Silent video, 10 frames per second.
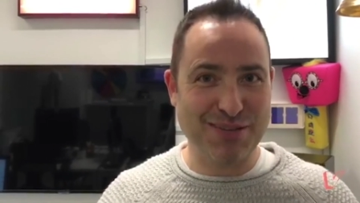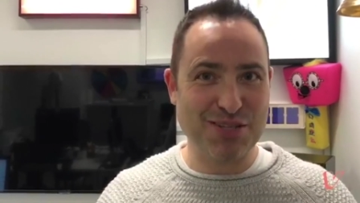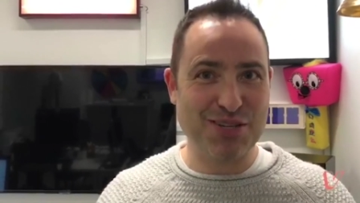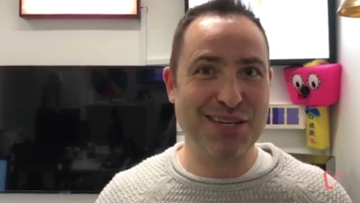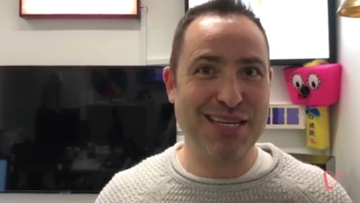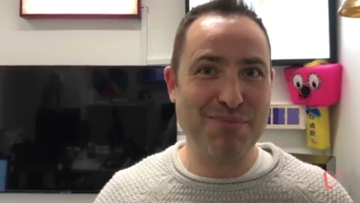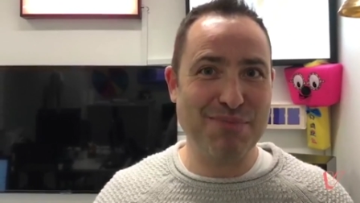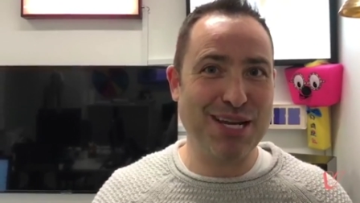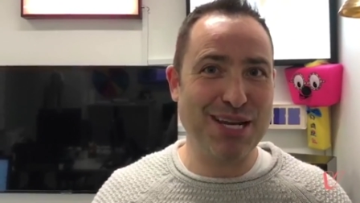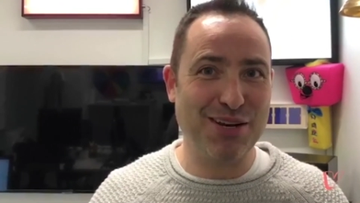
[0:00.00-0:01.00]
I've just got to keep
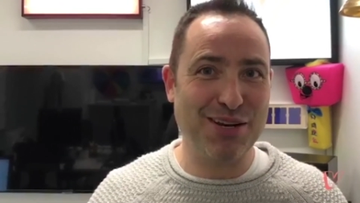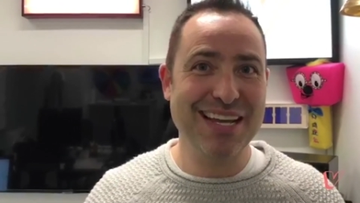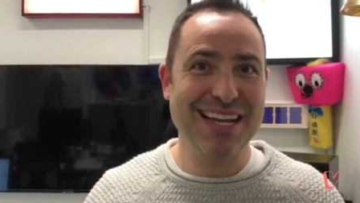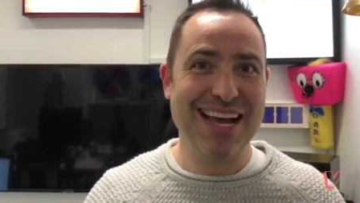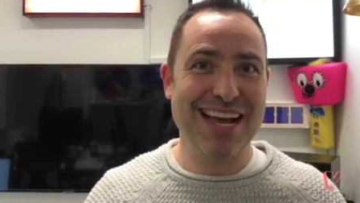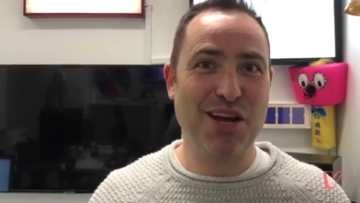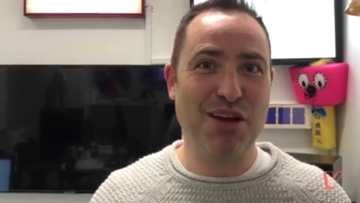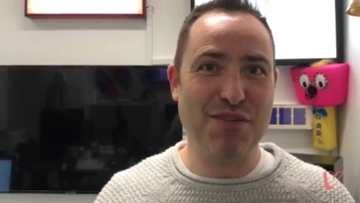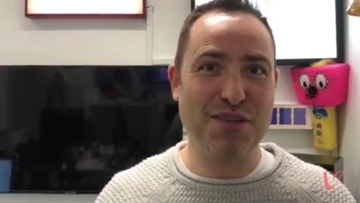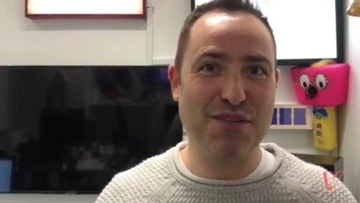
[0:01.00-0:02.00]
plugging on and
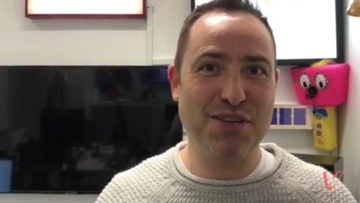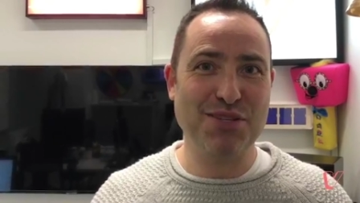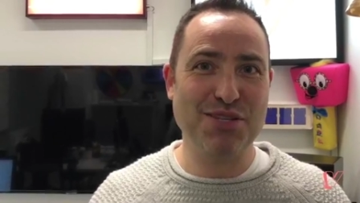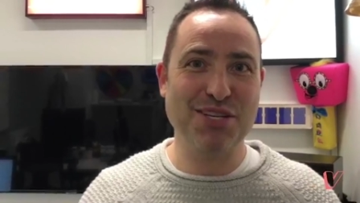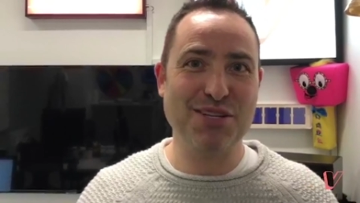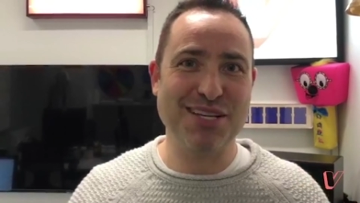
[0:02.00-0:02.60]
hopefully for you too.